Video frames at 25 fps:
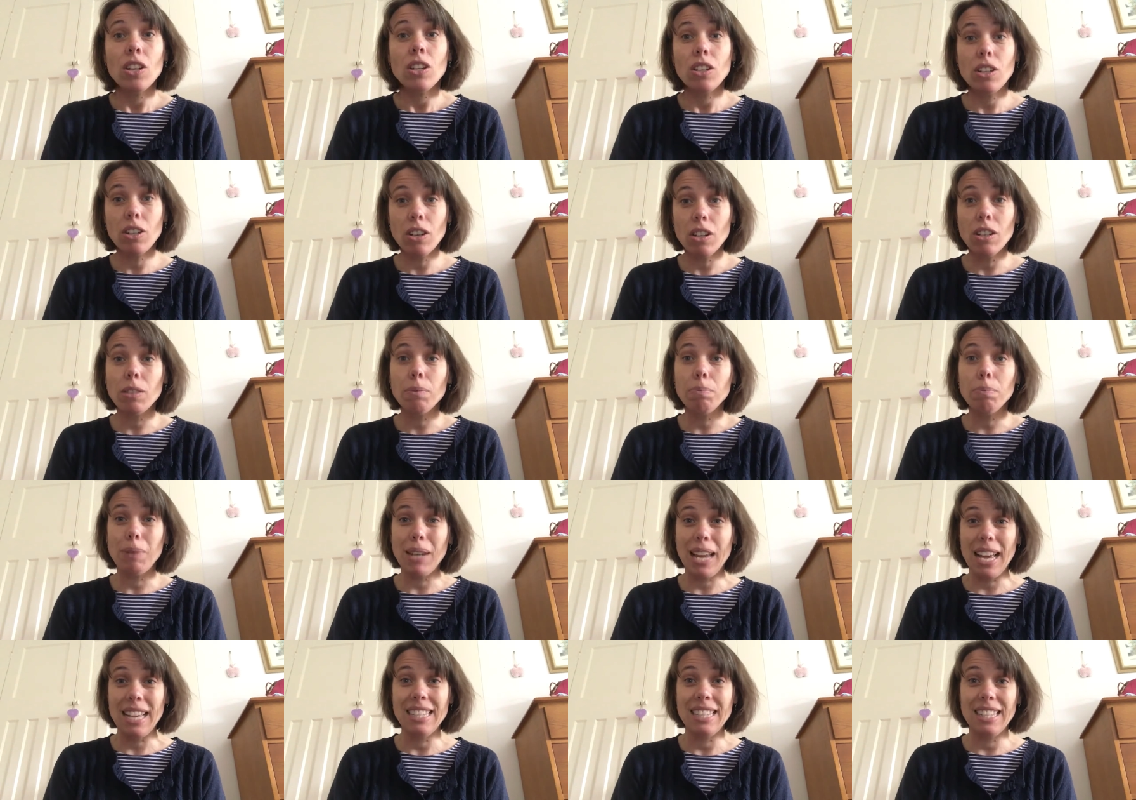God
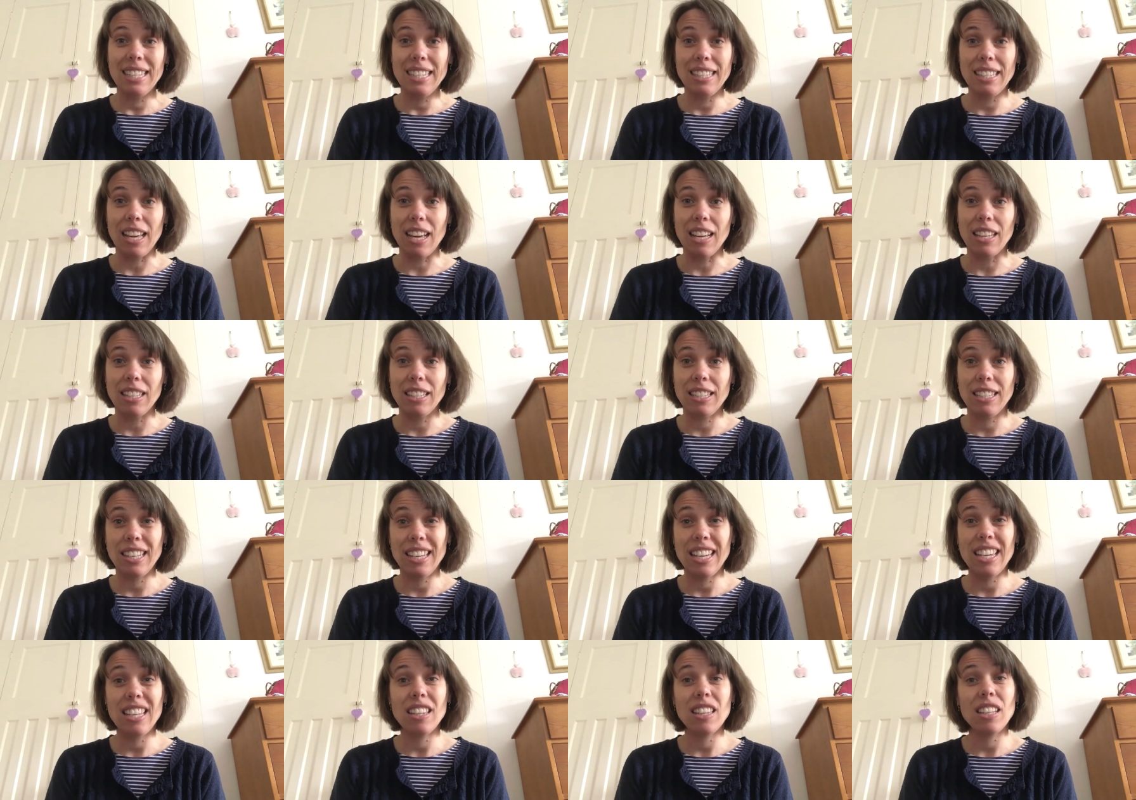blesses us
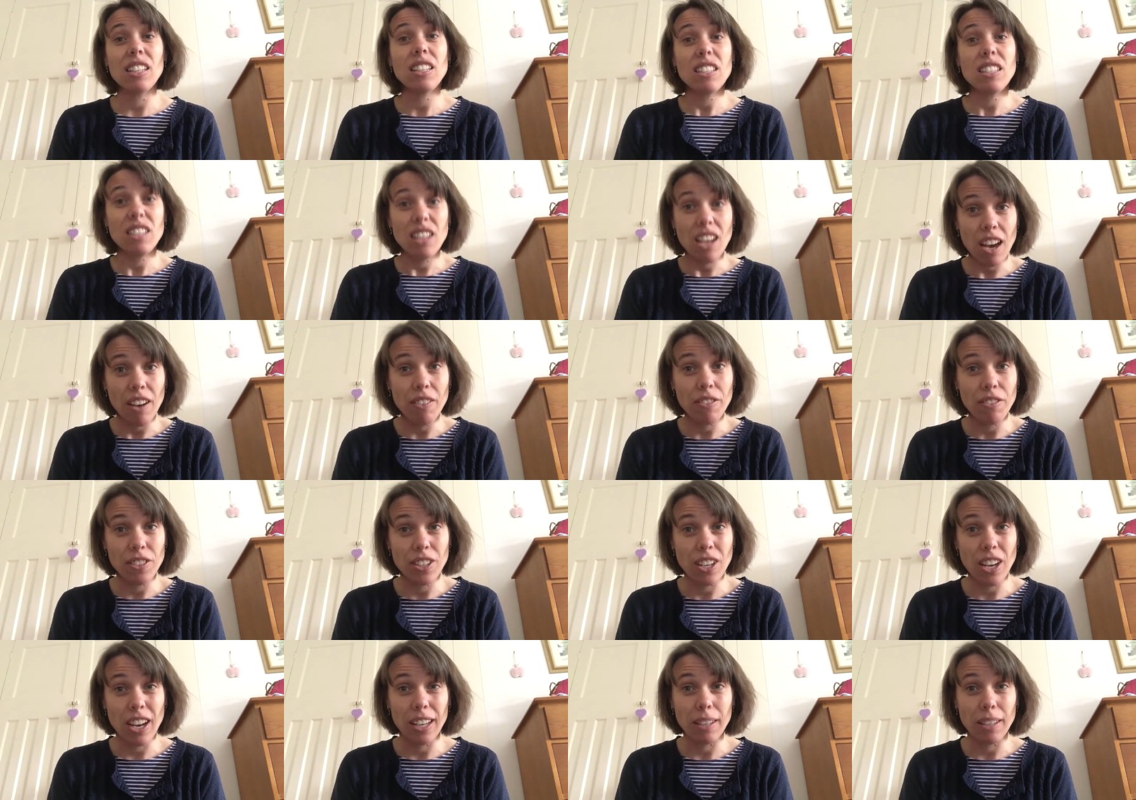in the tough
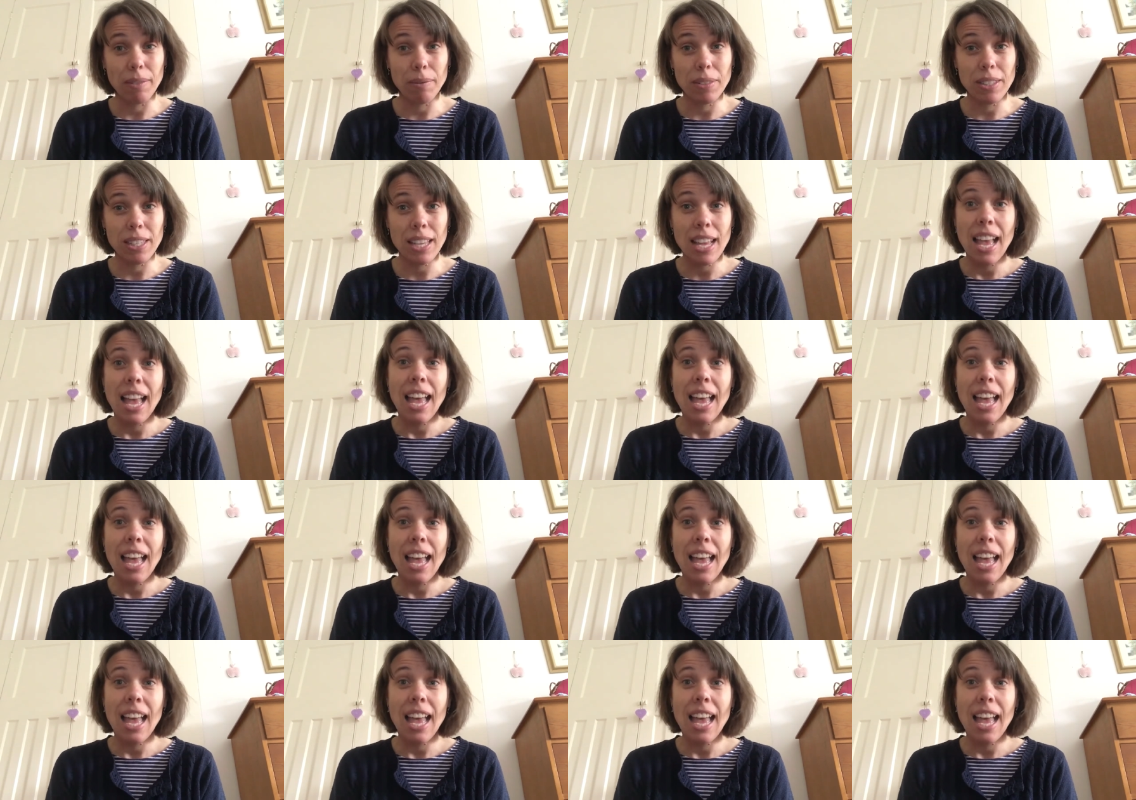times